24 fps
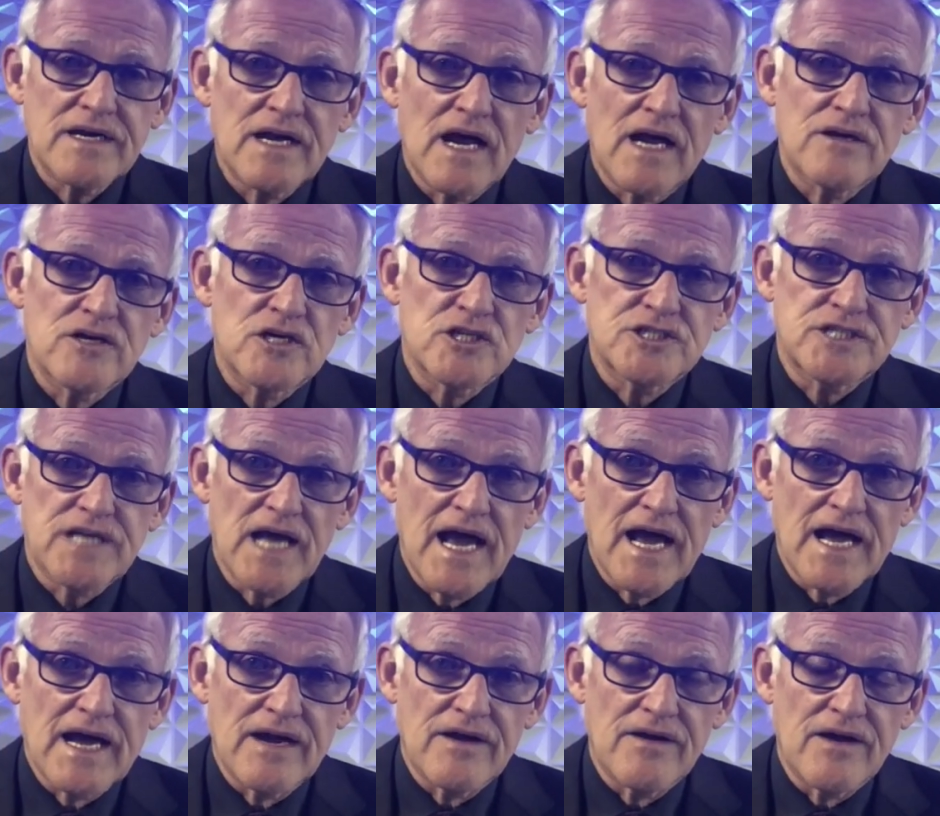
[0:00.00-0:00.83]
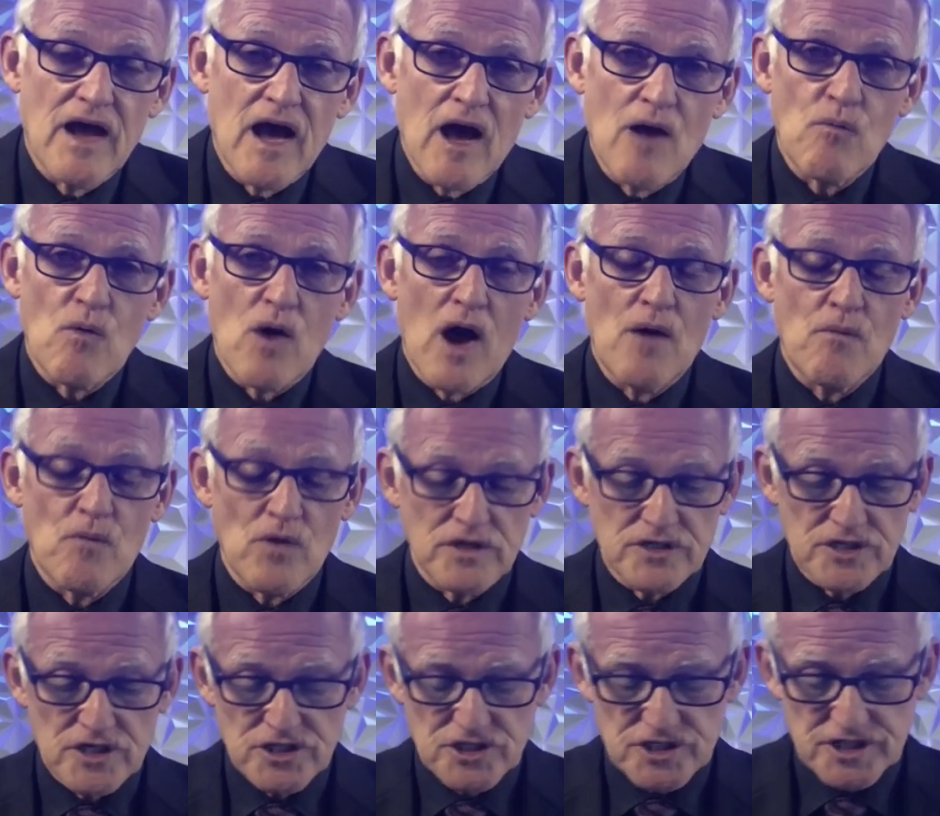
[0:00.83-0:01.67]
to understand, I, I
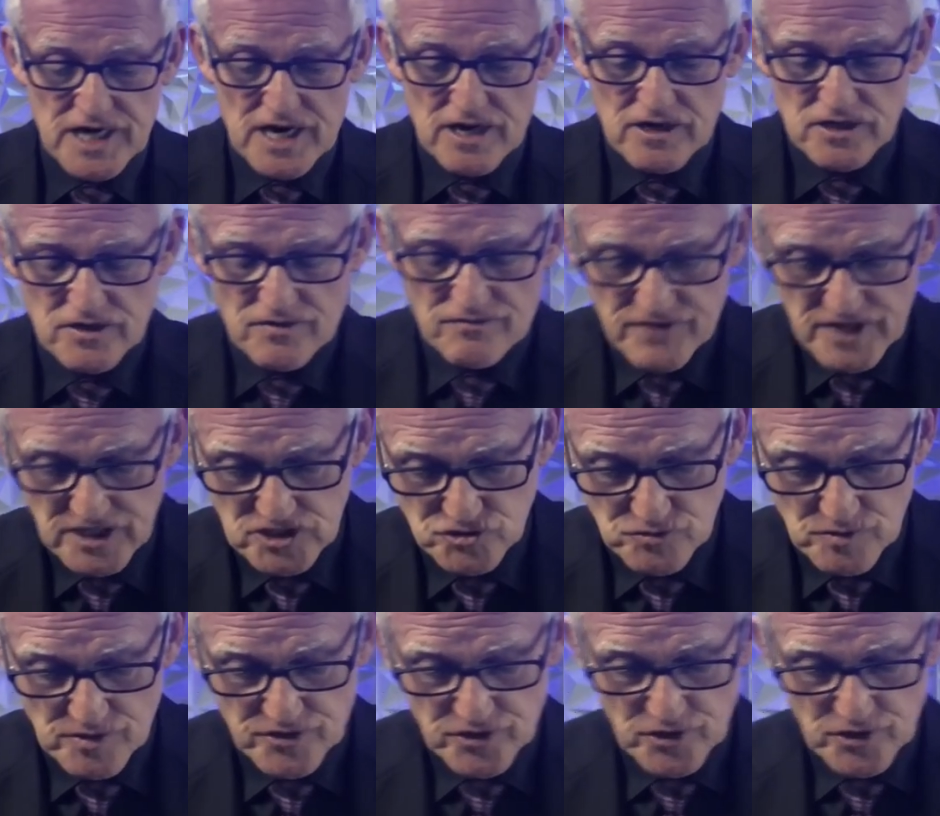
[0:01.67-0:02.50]
want to share this with